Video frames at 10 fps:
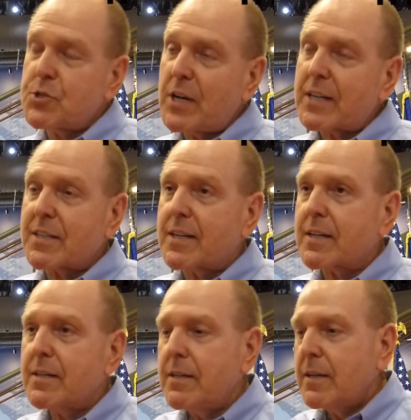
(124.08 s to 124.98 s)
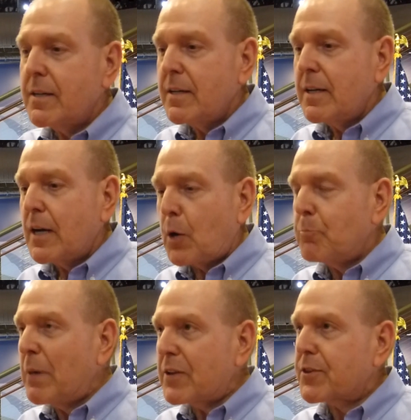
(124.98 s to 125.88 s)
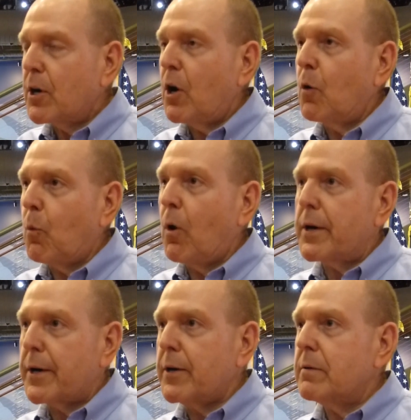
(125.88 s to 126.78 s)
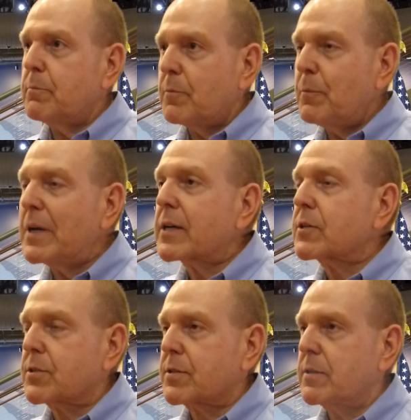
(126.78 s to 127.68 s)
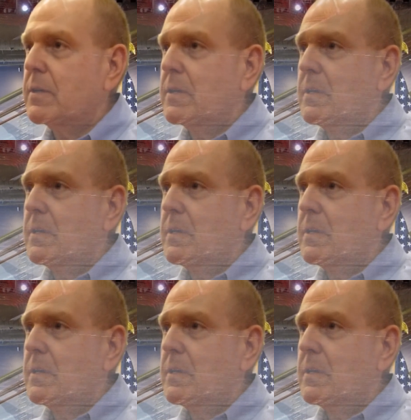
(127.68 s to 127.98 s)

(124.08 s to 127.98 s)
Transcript: injecting a methanol water mix